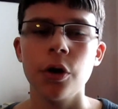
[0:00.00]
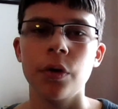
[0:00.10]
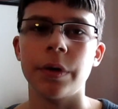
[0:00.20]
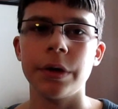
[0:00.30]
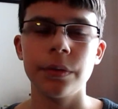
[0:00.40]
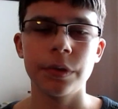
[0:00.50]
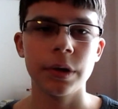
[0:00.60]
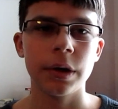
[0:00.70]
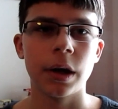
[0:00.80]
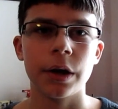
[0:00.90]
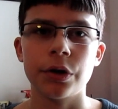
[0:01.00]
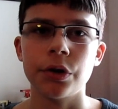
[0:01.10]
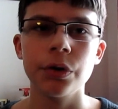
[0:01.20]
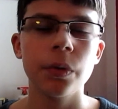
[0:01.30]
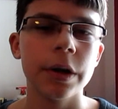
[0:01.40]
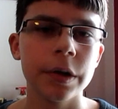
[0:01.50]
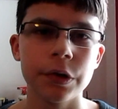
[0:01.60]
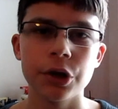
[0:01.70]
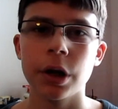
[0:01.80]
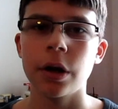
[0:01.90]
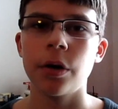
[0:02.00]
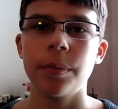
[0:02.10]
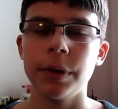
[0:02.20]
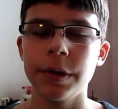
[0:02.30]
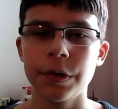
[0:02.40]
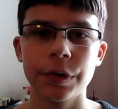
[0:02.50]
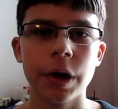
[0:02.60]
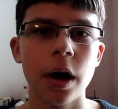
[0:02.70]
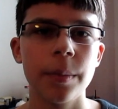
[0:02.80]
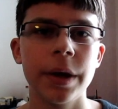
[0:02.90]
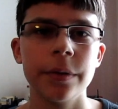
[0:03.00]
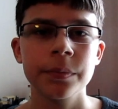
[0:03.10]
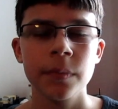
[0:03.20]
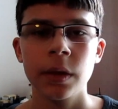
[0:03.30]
what you think I should do on this channel. Please just comment,